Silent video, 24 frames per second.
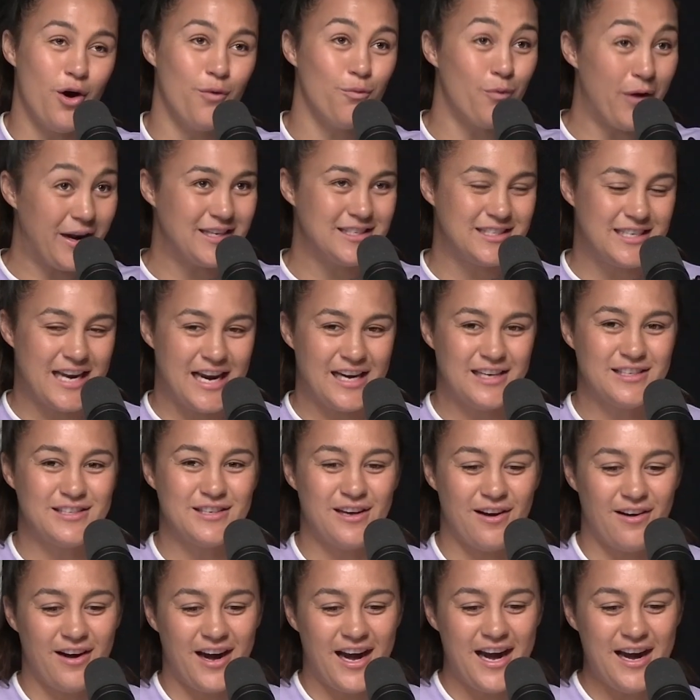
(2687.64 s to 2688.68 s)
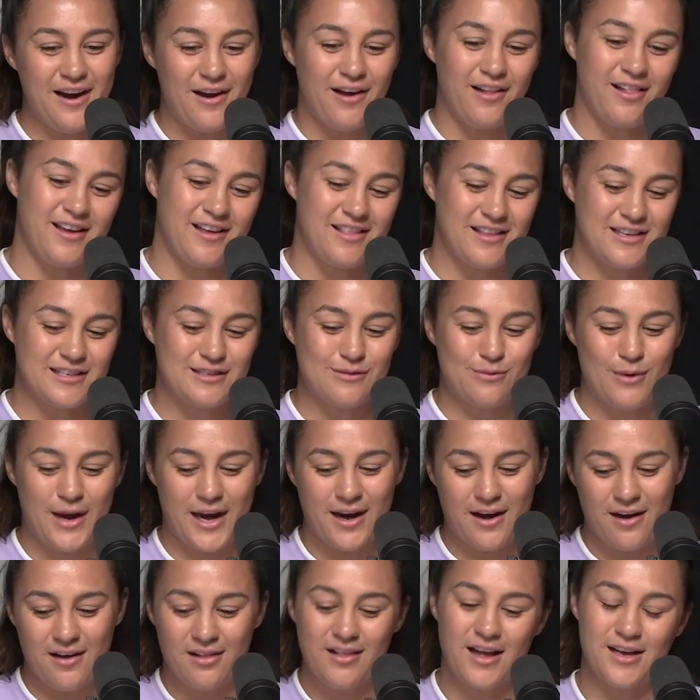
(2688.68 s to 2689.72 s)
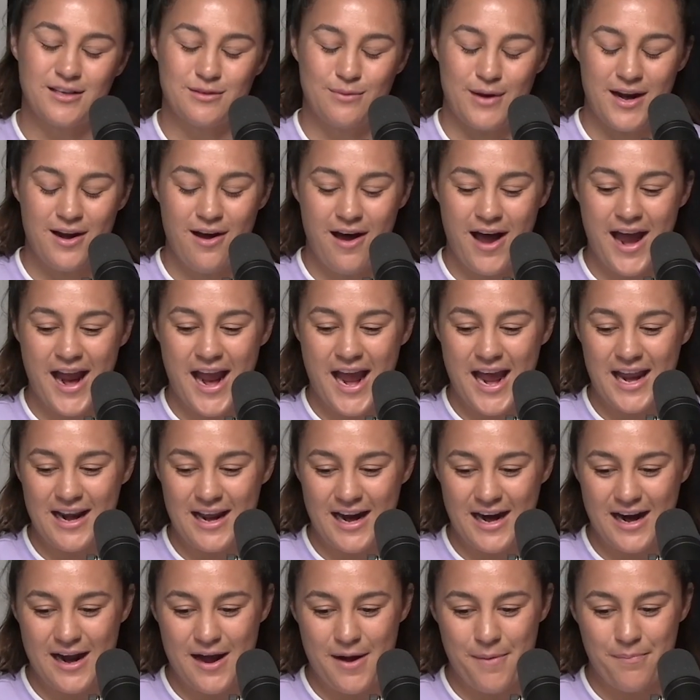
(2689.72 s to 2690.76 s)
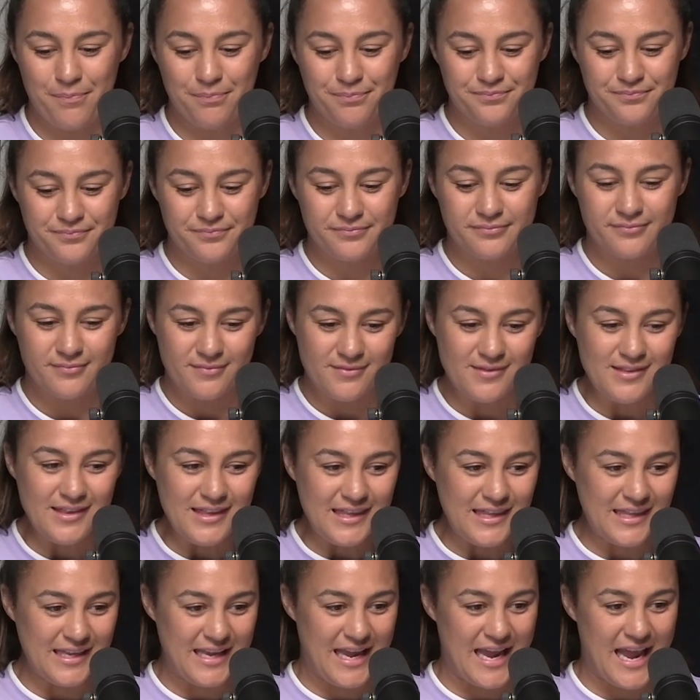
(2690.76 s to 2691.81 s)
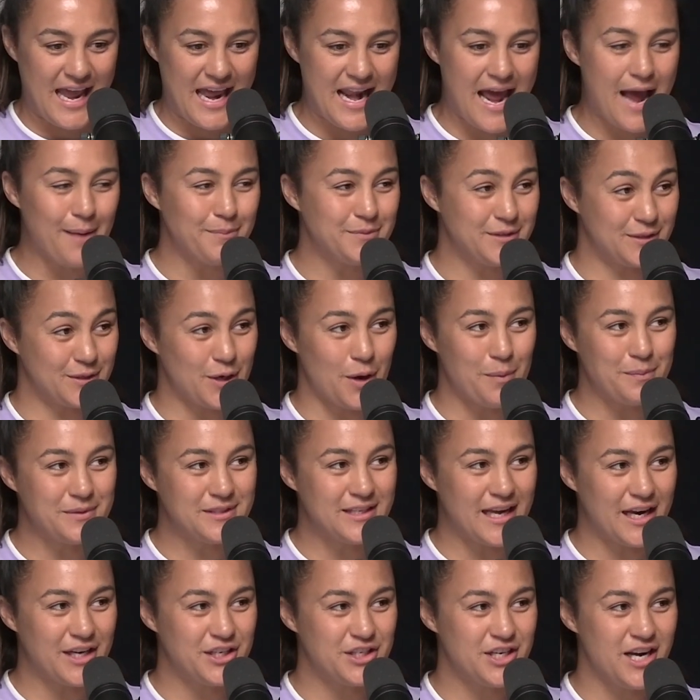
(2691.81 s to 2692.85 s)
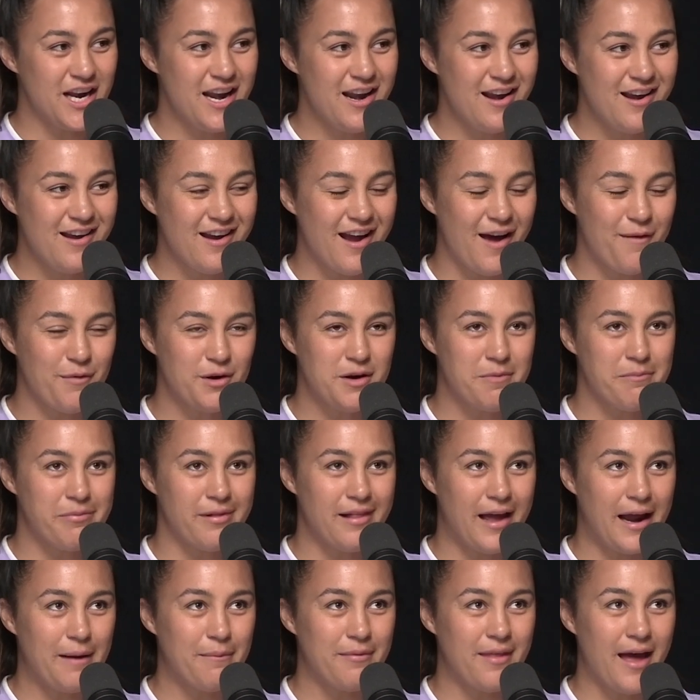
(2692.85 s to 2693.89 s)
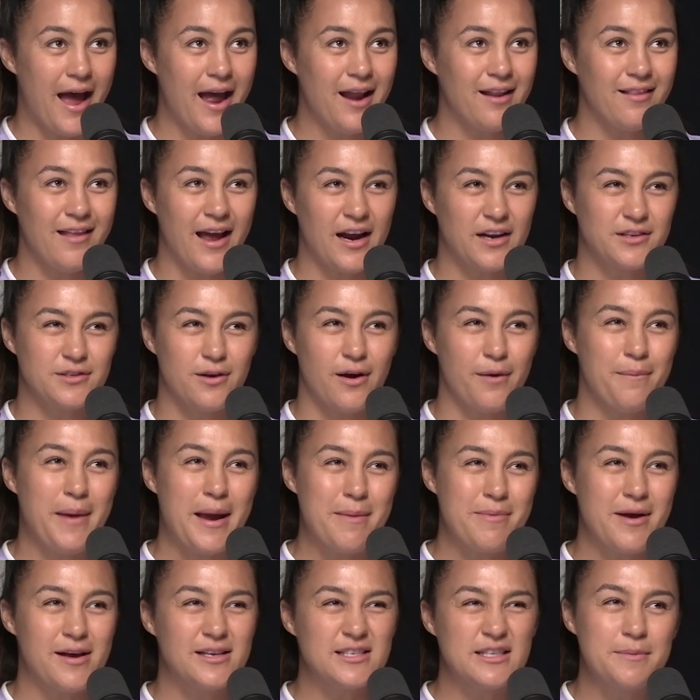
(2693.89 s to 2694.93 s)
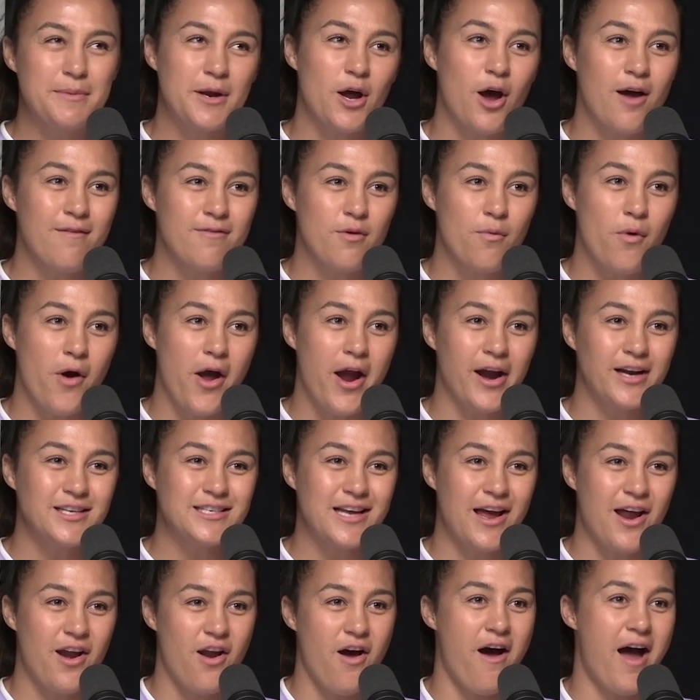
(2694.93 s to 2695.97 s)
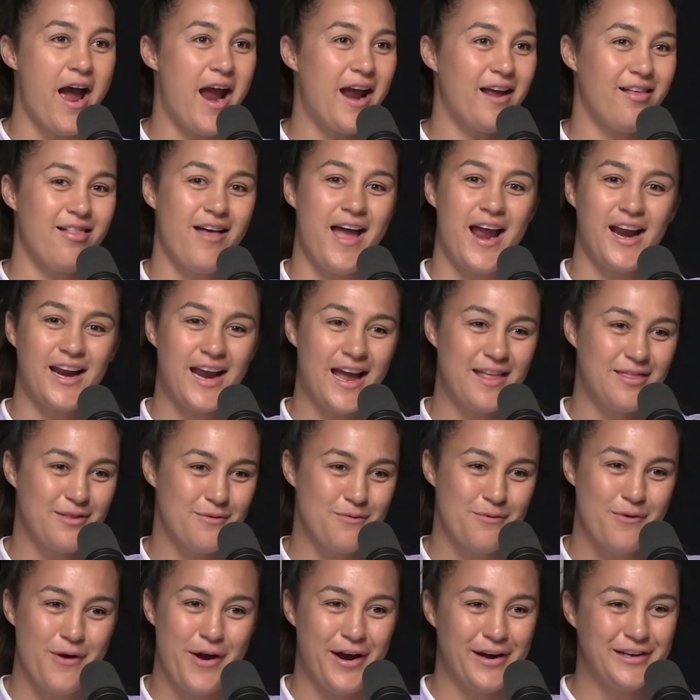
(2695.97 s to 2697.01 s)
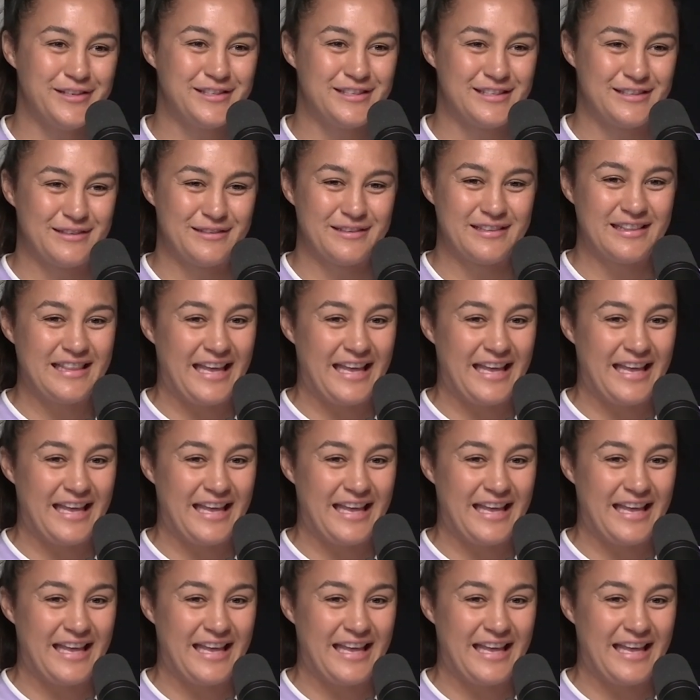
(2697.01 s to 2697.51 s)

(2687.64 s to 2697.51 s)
or on Wednesday, sorry, earlier this week, last week, I had a. Um, an ab sculpt session. I'm gonna blame that. Like, so maybe I was a little bit overworked, and I like had the worst